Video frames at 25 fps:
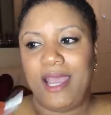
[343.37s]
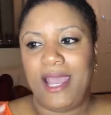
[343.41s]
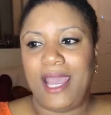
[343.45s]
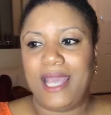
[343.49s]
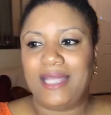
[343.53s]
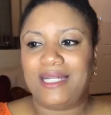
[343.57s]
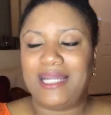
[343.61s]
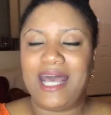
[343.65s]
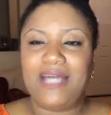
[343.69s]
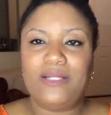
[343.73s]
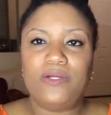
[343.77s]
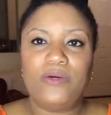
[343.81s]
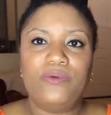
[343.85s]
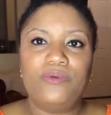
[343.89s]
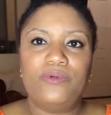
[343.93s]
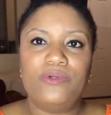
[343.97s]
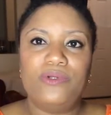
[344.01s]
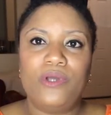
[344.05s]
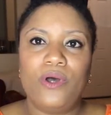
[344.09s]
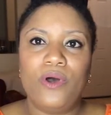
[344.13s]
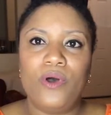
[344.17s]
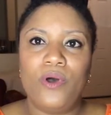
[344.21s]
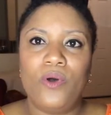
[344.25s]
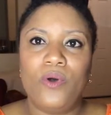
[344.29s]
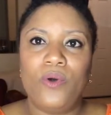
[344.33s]
And I don't
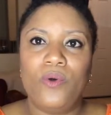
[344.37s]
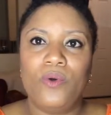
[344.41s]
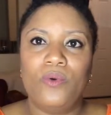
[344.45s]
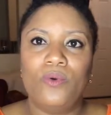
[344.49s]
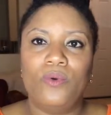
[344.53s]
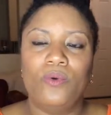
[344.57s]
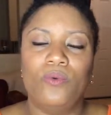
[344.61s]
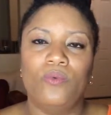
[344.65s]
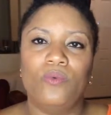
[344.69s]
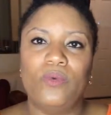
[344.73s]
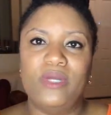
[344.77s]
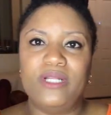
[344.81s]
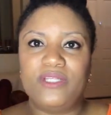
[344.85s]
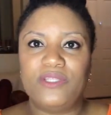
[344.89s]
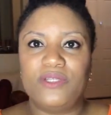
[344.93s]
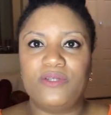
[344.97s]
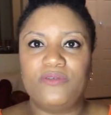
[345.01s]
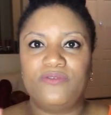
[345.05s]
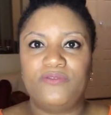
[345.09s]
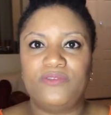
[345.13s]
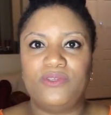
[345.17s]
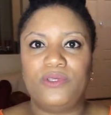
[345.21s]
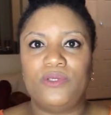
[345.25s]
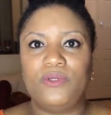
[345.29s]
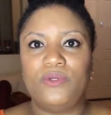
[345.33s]
know which
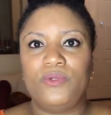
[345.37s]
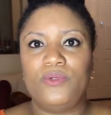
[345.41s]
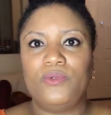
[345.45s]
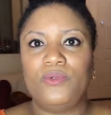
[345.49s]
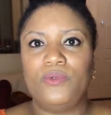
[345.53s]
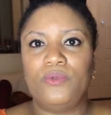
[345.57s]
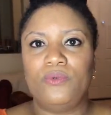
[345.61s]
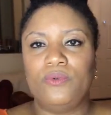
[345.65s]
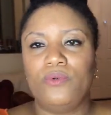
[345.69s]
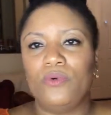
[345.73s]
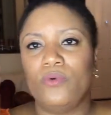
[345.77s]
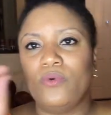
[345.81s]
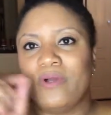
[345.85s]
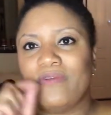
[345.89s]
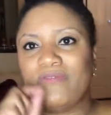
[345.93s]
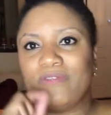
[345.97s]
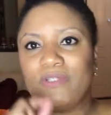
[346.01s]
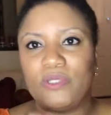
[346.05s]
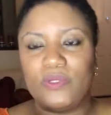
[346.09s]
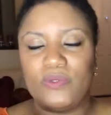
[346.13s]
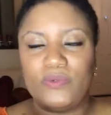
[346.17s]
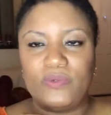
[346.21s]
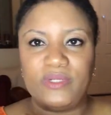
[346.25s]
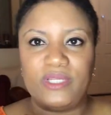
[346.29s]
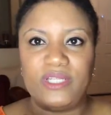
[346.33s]
of you who have
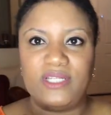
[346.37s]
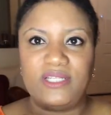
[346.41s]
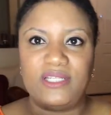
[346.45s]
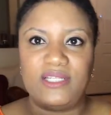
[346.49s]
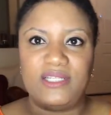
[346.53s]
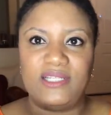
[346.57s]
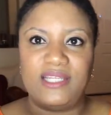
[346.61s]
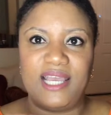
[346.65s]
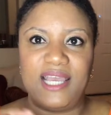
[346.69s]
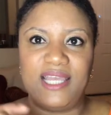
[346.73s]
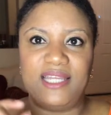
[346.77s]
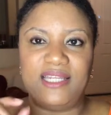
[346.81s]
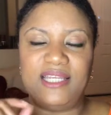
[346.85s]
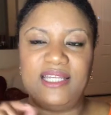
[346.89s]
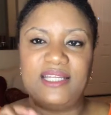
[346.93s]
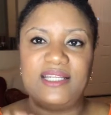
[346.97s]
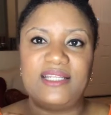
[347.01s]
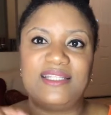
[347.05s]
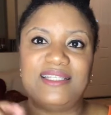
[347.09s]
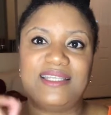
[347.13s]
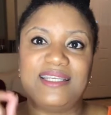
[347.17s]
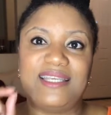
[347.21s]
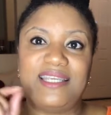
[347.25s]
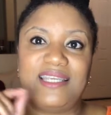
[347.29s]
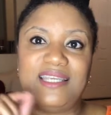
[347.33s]
tuned in today needed
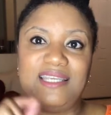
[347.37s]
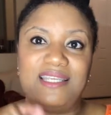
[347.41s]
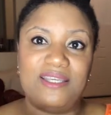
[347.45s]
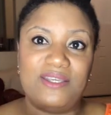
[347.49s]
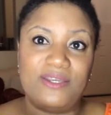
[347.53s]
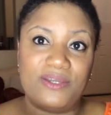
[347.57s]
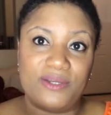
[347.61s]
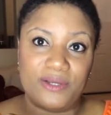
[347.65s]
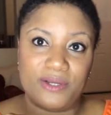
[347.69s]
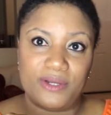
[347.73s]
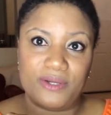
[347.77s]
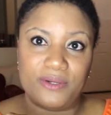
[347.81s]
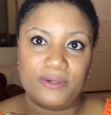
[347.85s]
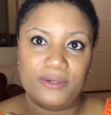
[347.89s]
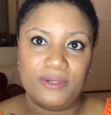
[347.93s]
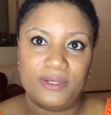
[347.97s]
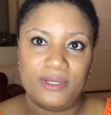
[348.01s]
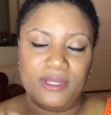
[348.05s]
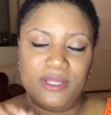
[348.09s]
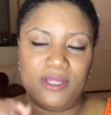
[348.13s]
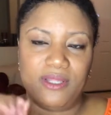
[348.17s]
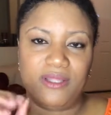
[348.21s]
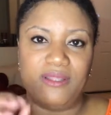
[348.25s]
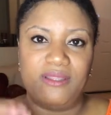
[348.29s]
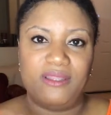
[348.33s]
to hear
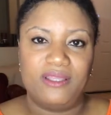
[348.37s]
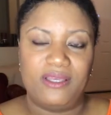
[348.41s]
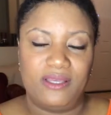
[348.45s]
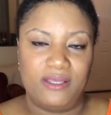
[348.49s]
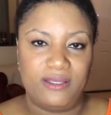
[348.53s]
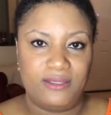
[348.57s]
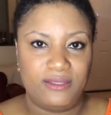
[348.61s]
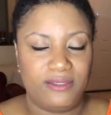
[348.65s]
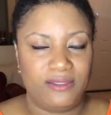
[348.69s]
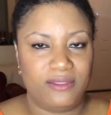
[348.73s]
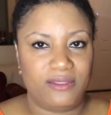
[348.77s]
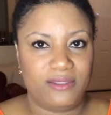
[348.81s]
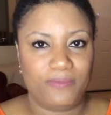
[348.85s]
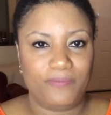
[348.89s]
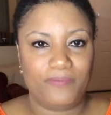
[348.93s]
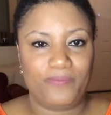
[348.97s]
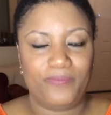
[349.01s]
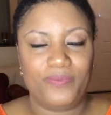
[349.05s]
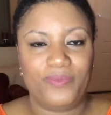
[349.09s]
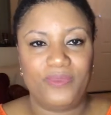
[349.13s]
this.